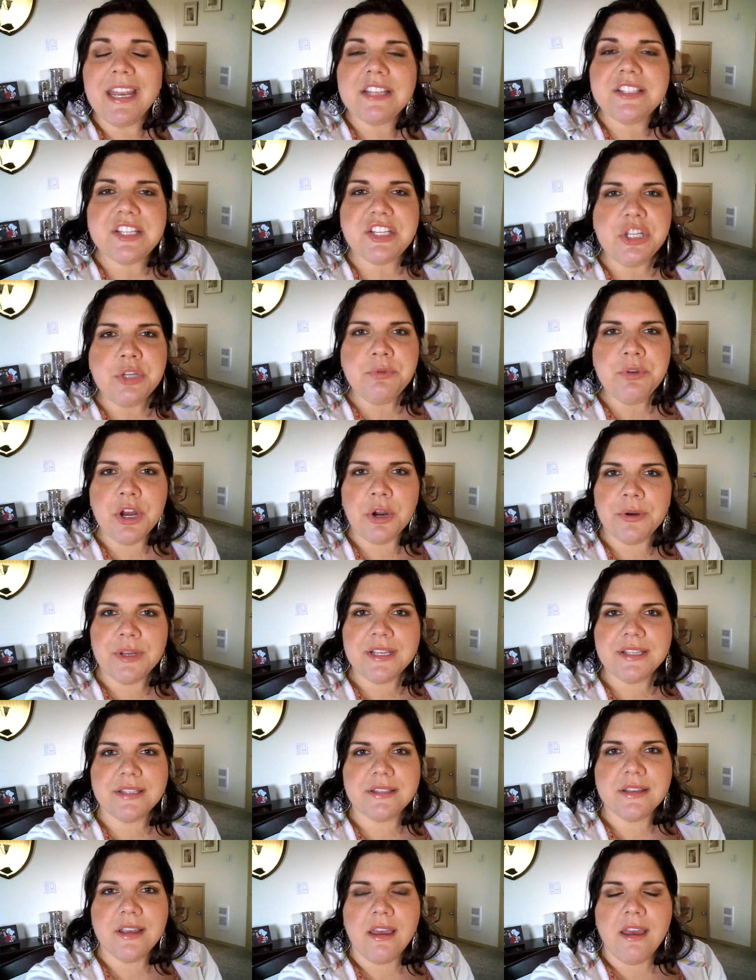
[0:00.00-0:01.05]
but did you
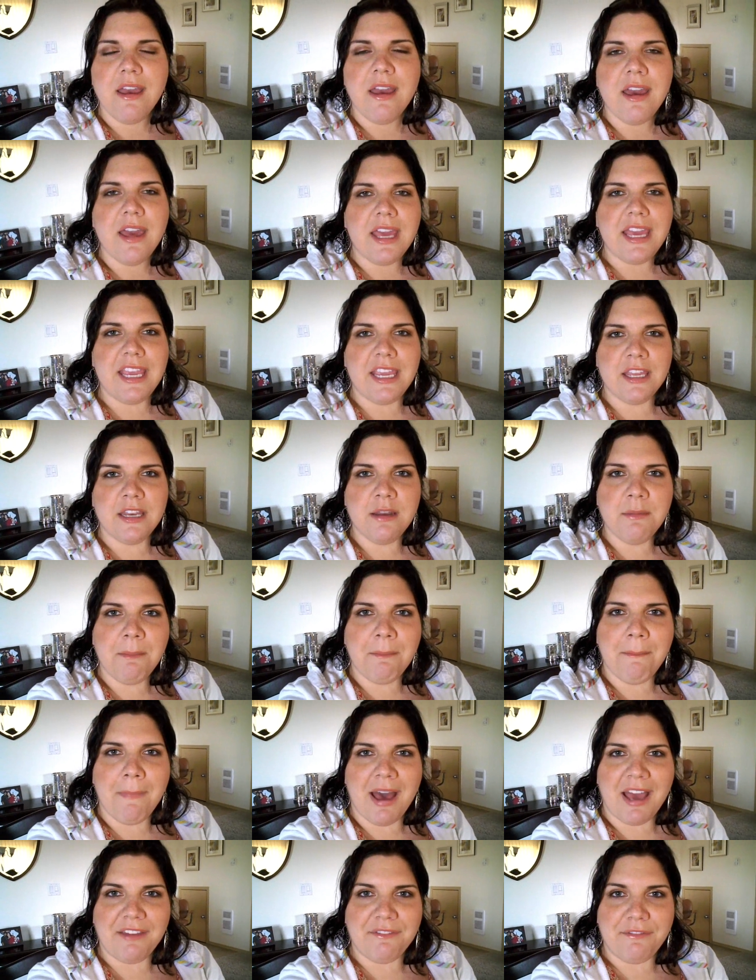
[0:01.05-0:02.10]
notice in
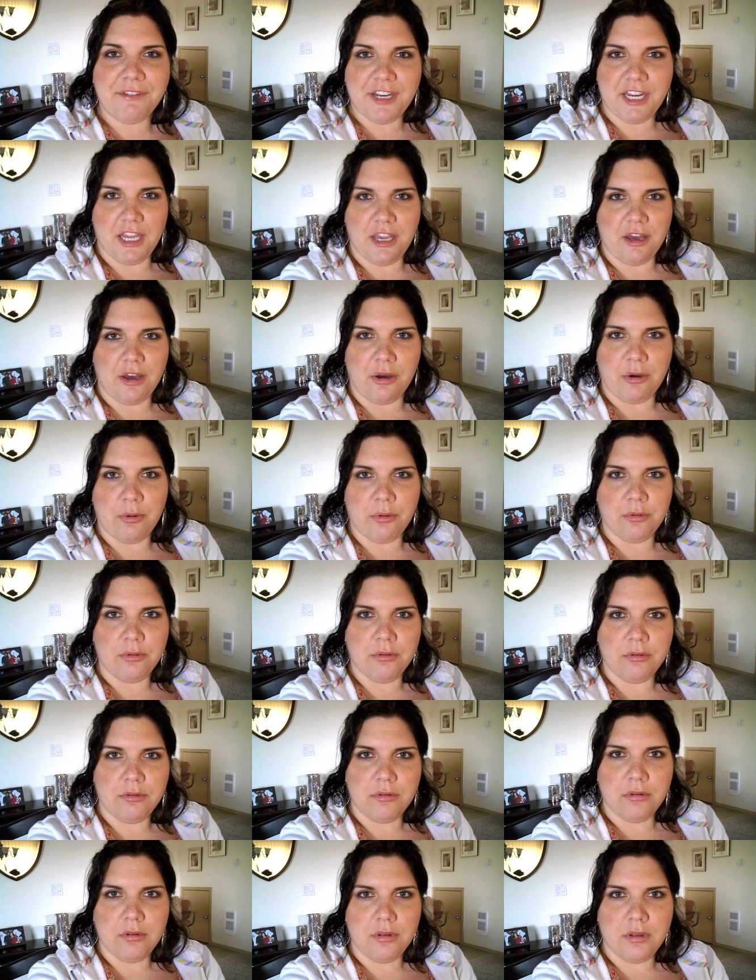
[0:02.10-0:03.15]
my video,
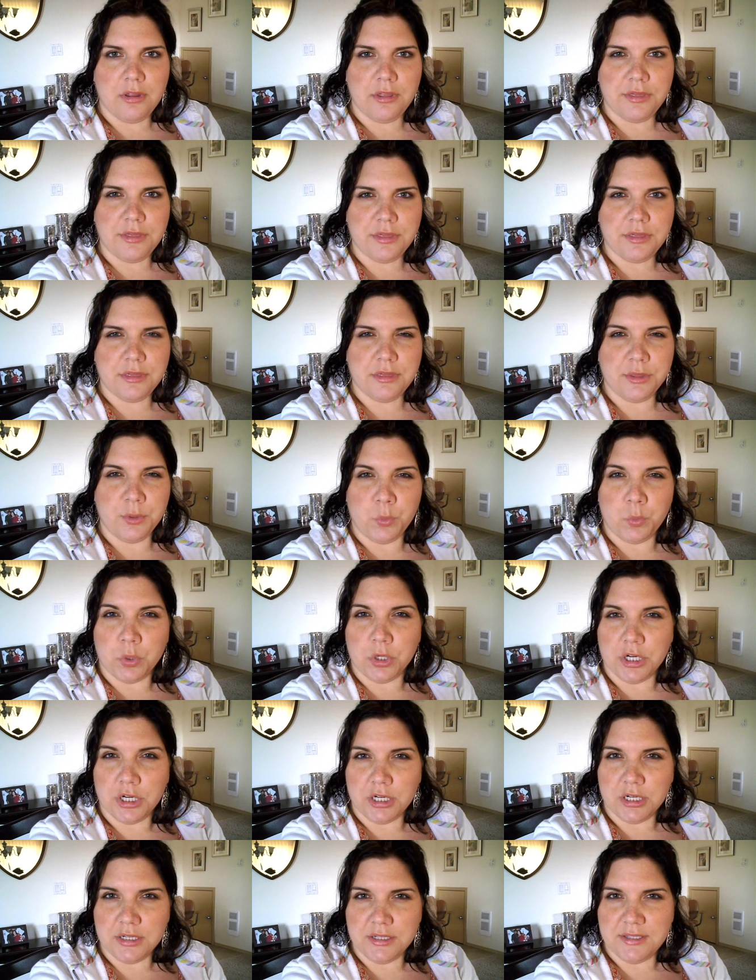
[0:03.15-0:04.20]
the
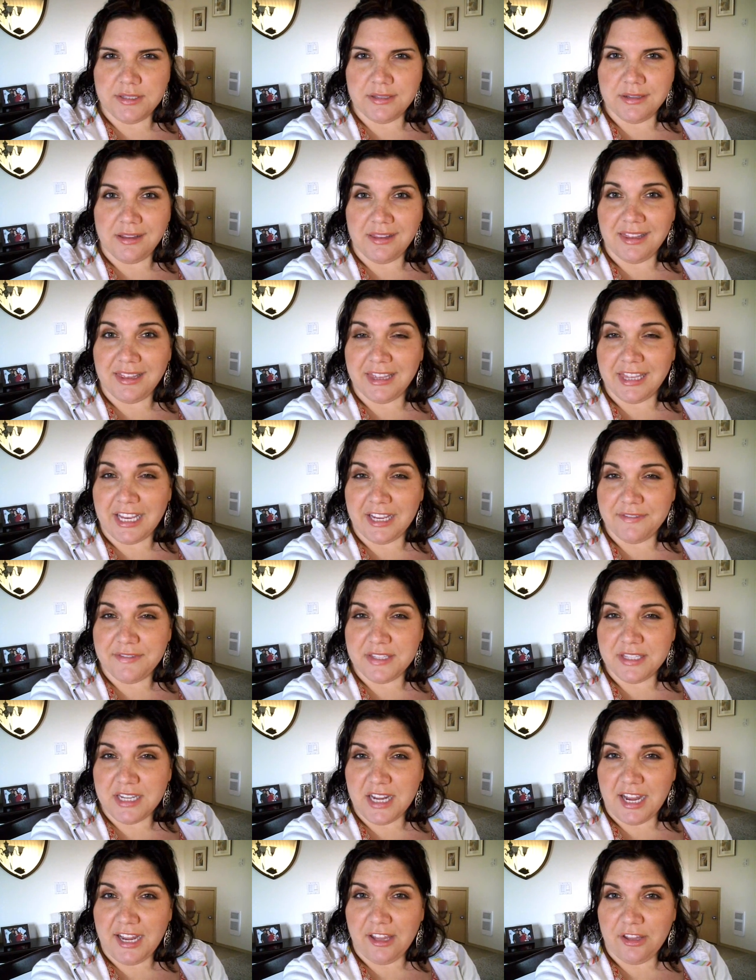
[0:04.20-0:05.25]
words
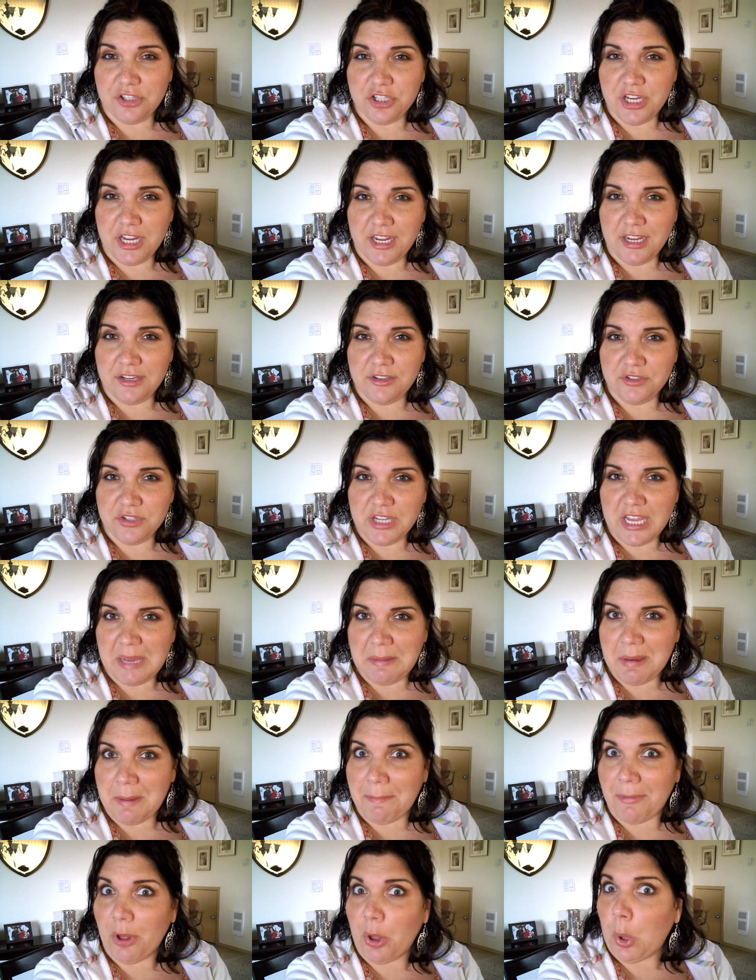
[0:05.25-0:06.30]
lifestyle change
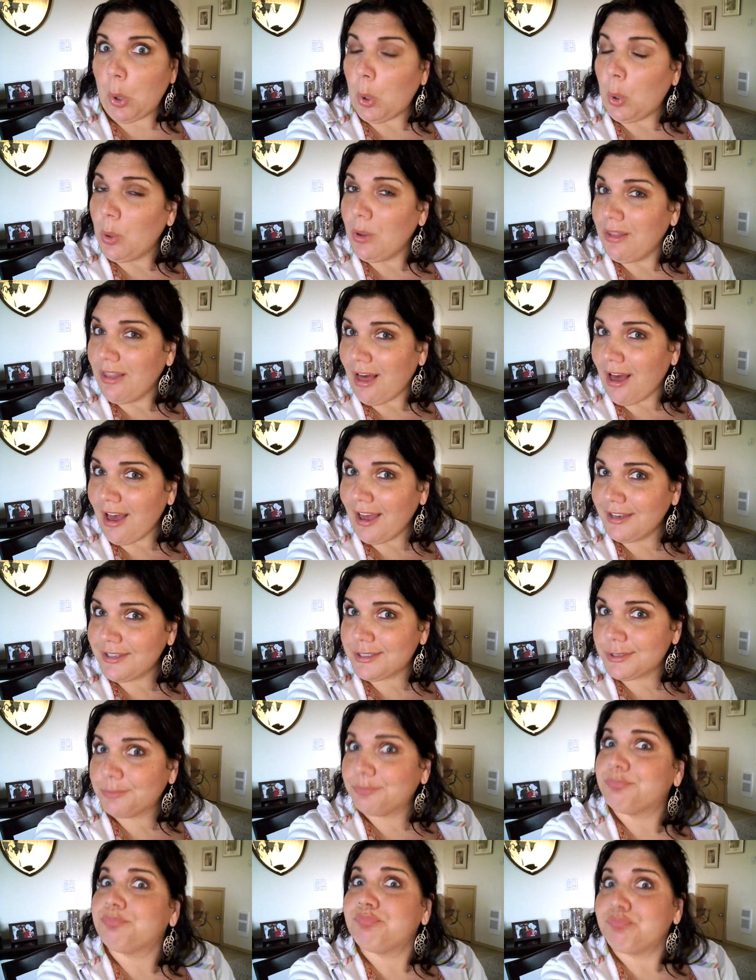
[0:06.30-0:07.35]
came up a whole
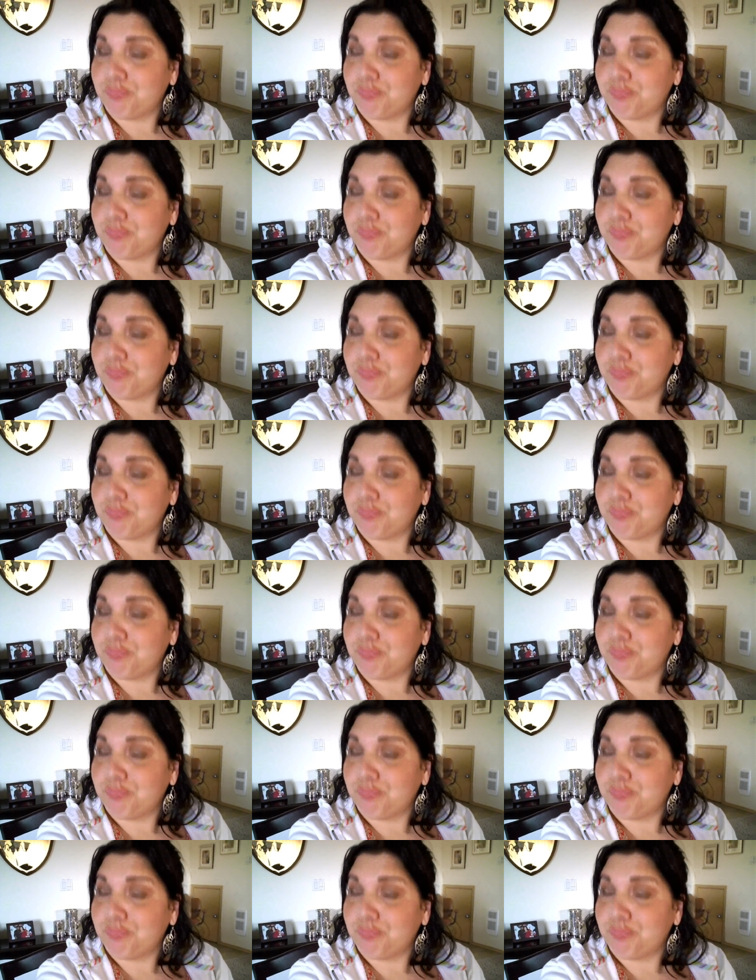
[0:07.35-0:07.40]
lot?